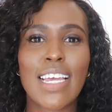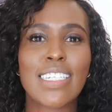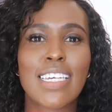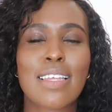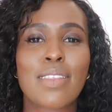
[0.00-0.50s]

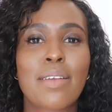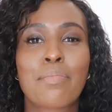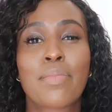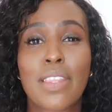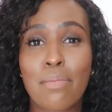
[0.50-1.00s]
I'd taken
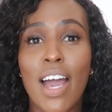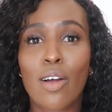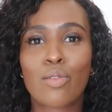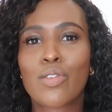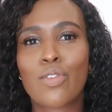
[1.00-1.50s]
them
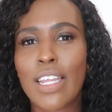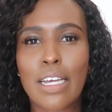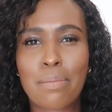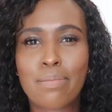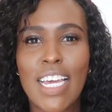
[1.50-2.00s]
out for
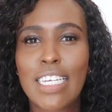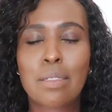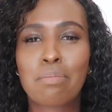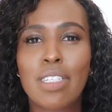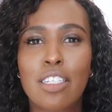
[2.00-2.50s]
like a
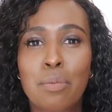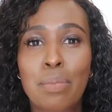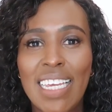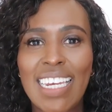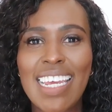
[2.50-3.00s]
nice little
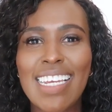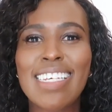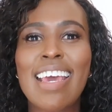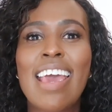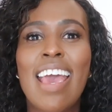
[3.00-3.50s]
play date,